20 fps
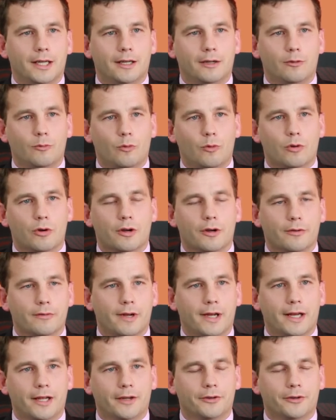walk
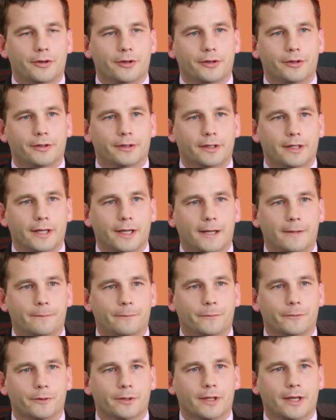around
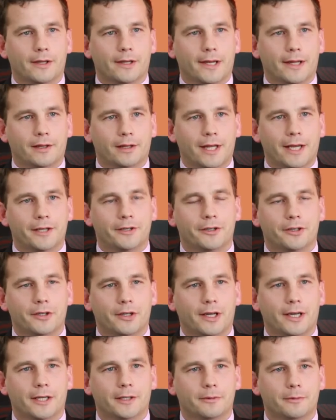late at
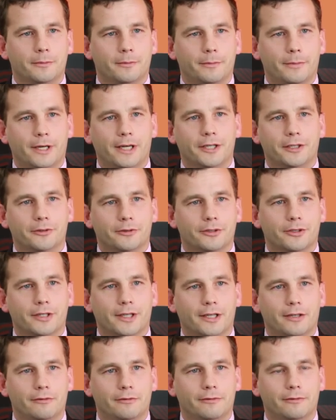night by
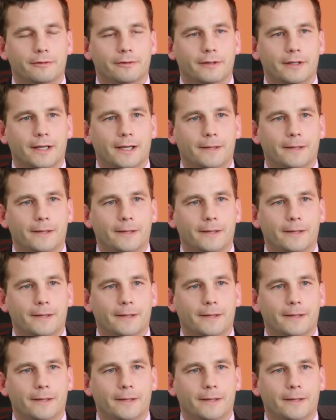yourself